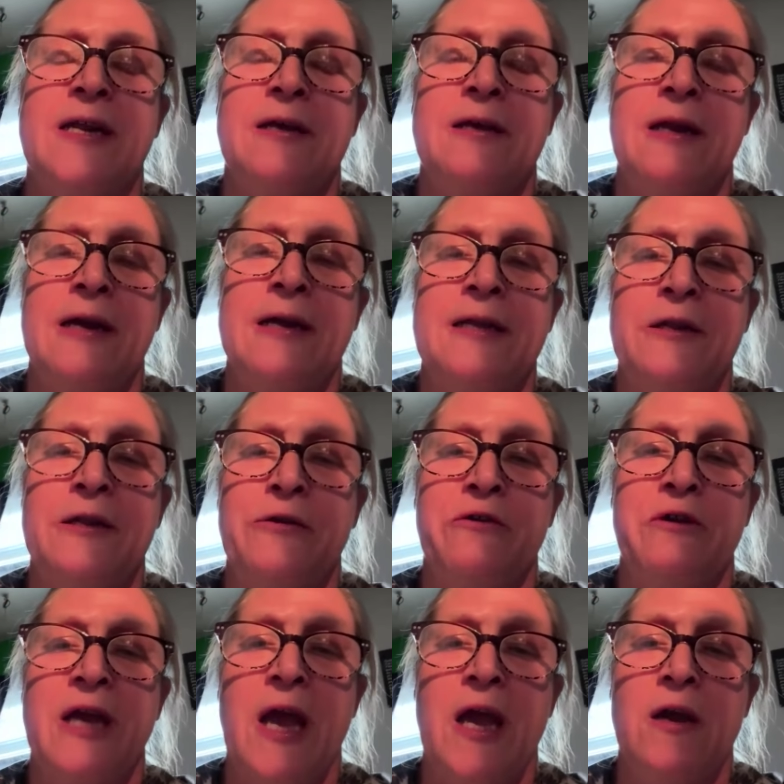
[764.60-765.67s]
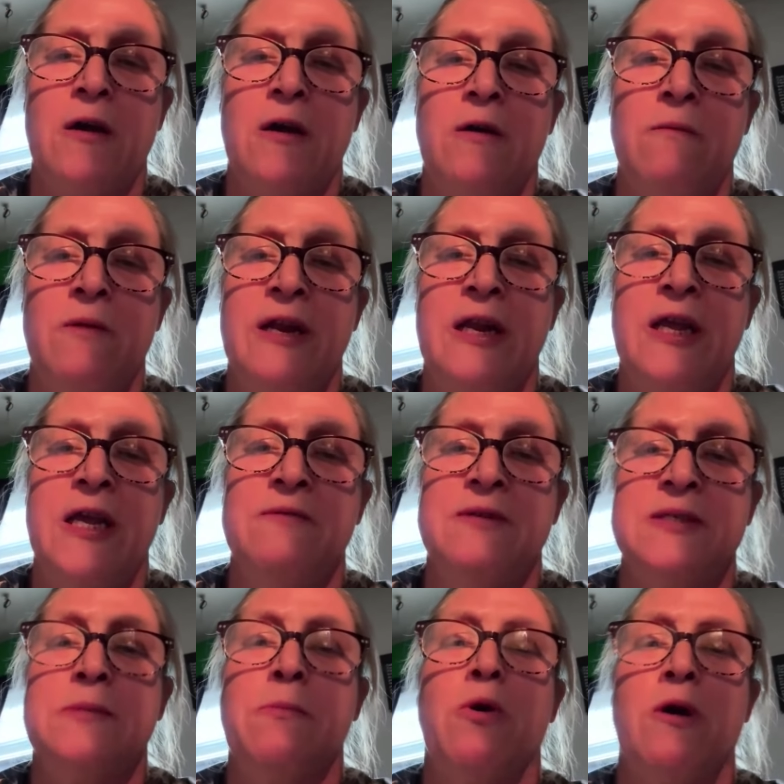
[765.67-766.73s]
at a 90 degree angle when he
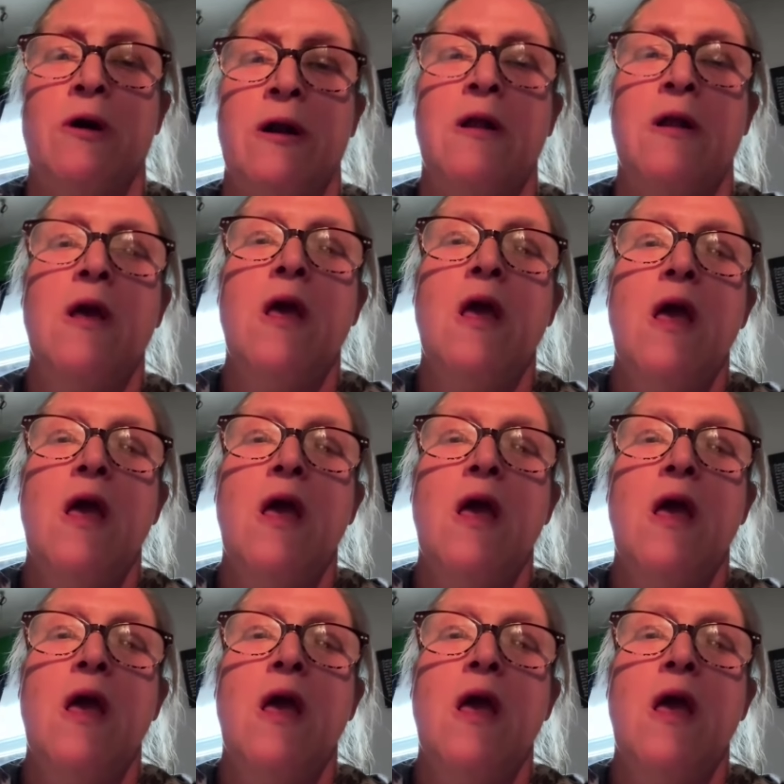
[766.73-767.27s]
was born,